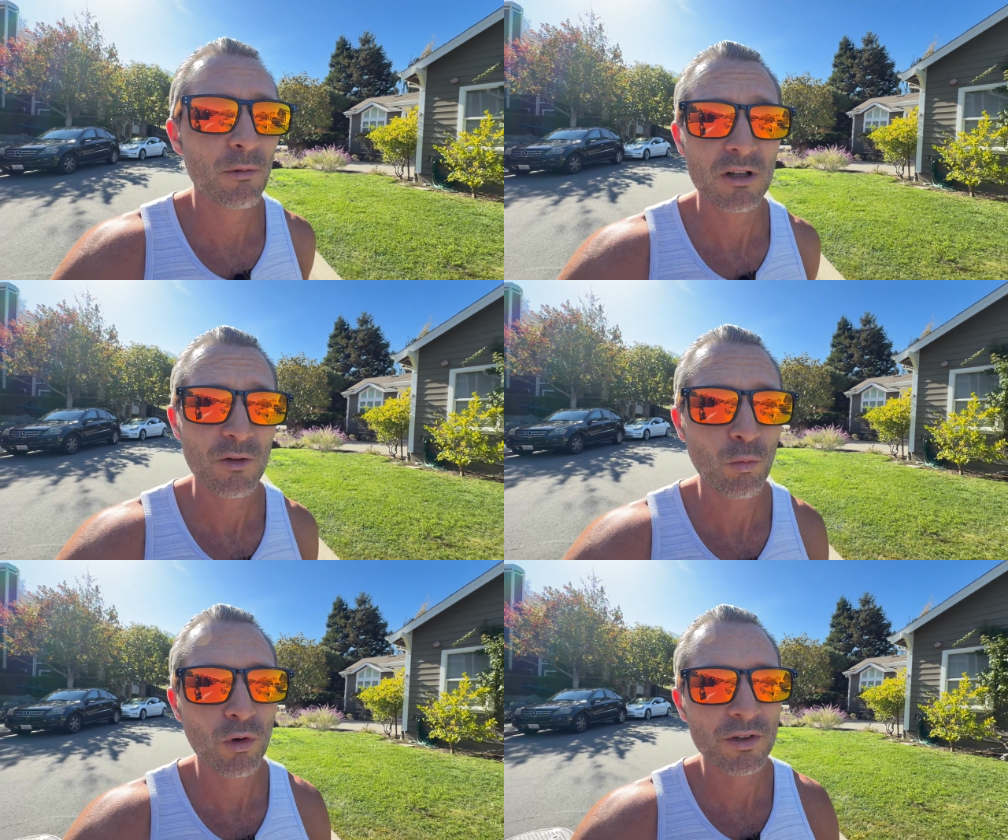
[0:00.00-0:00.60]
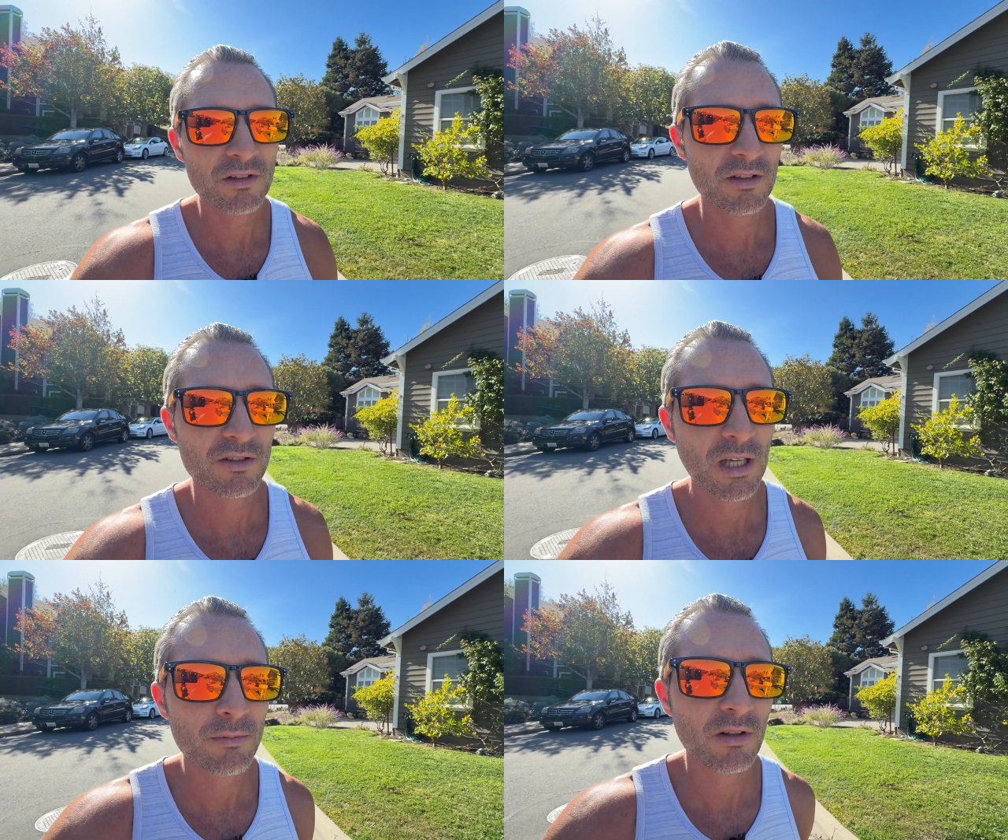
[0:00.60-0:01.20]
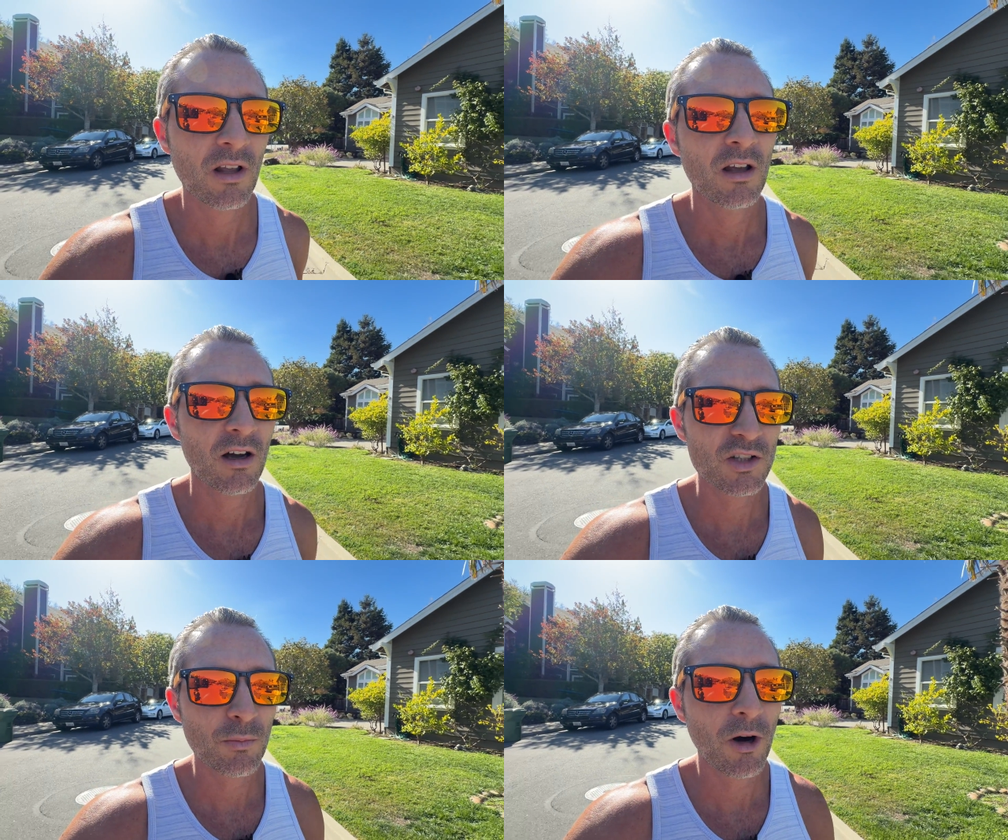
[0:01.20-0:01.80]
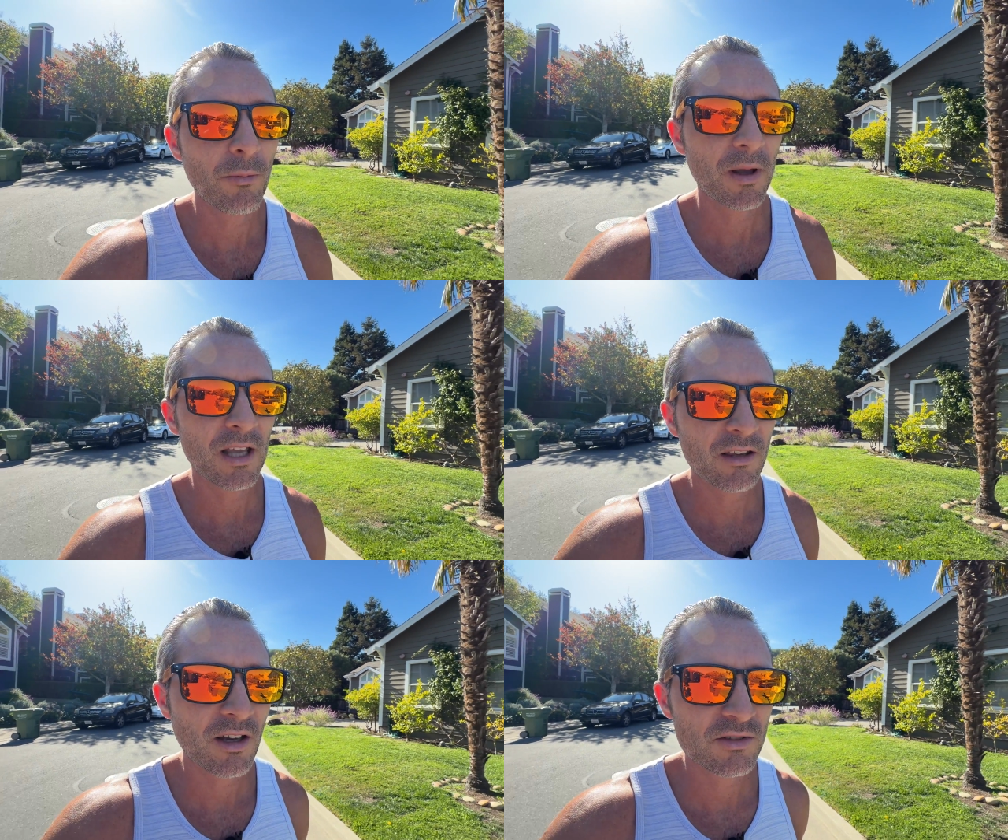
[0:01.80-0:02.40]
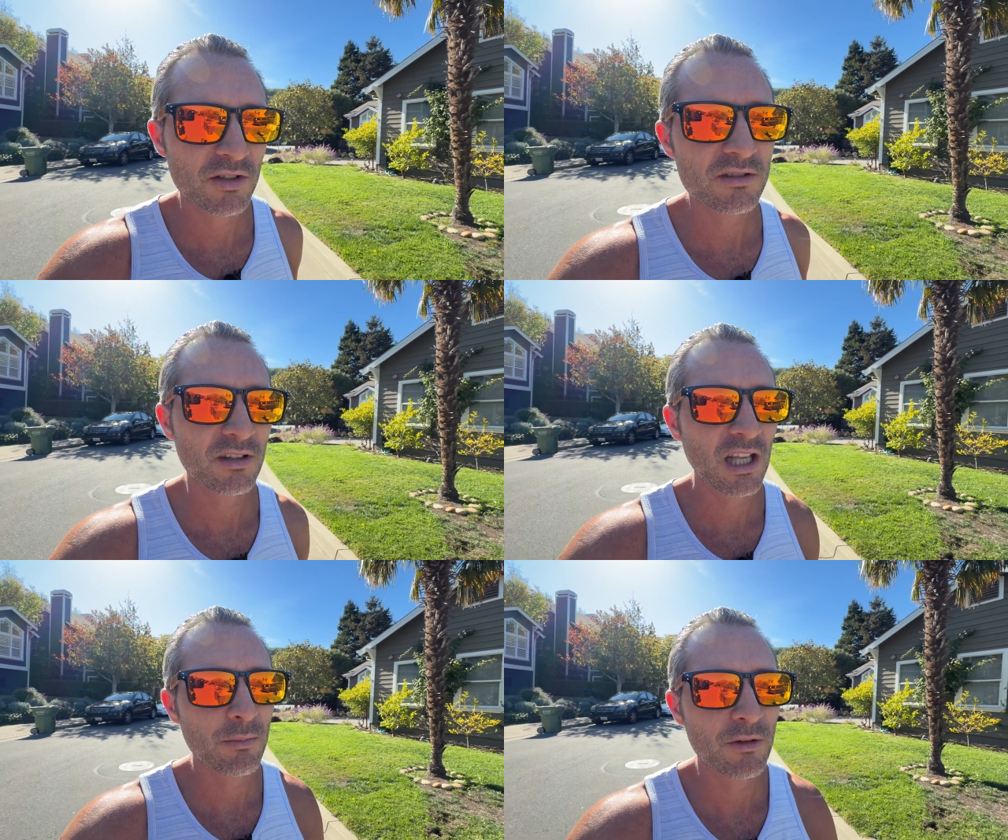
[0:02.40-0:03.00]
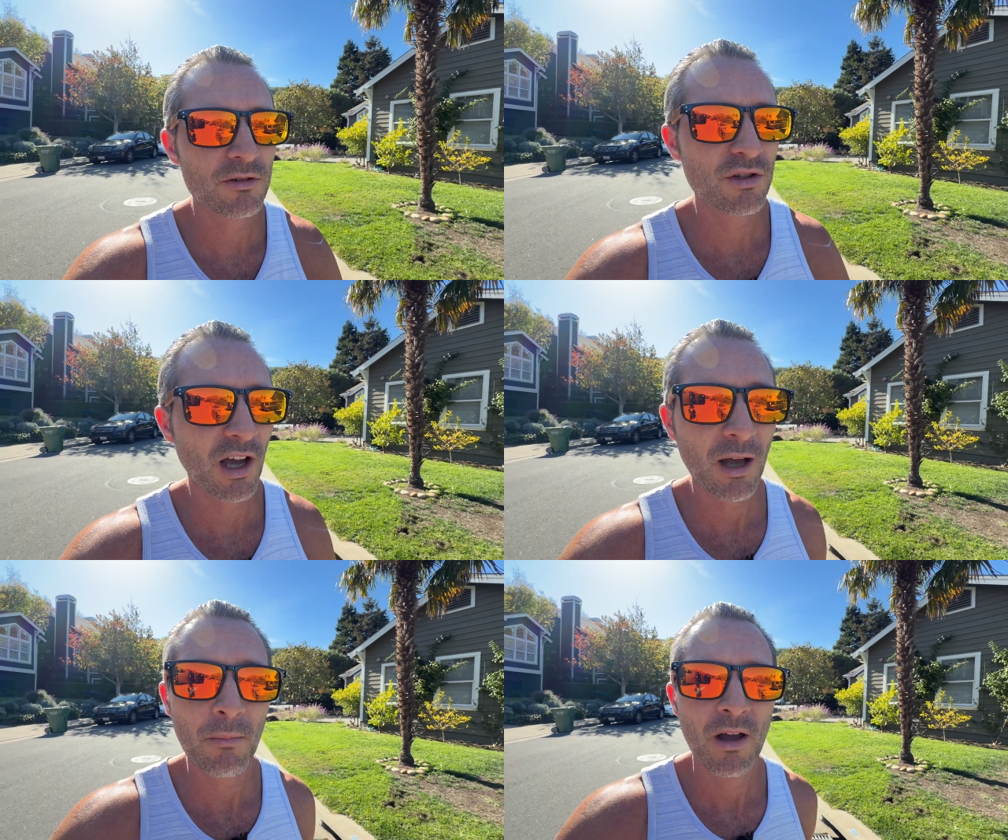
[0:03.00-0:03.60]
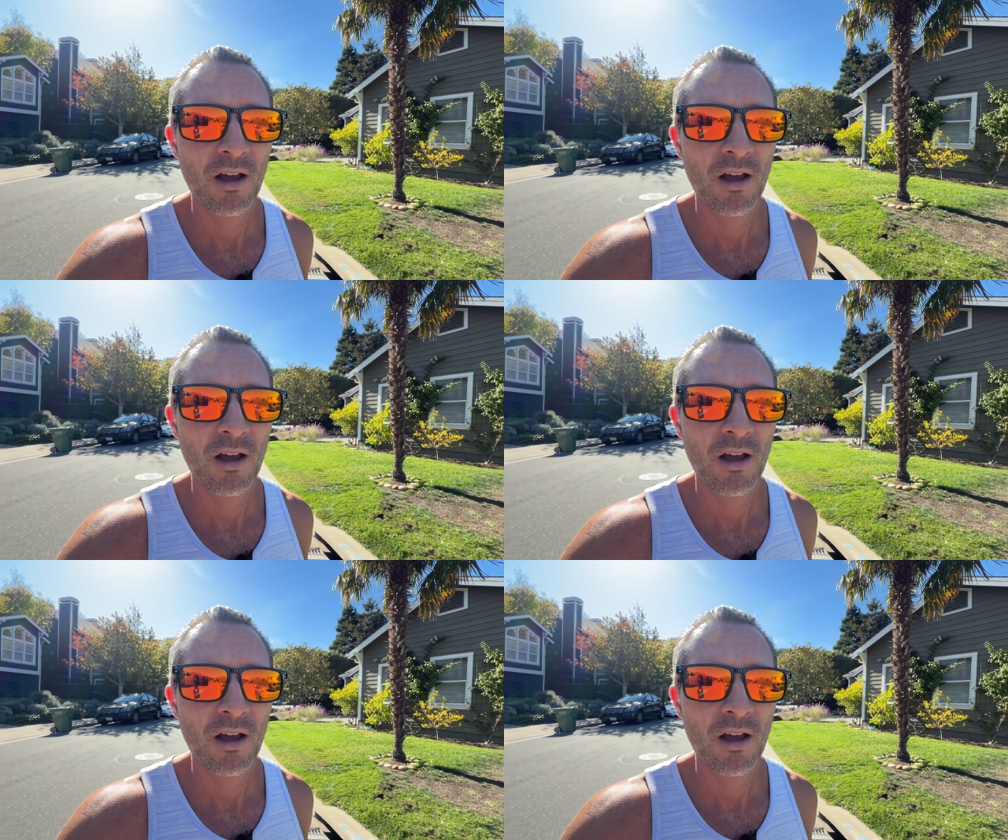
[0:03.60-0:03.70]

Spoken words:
or even willing to accept a small pay cut just to keep their job,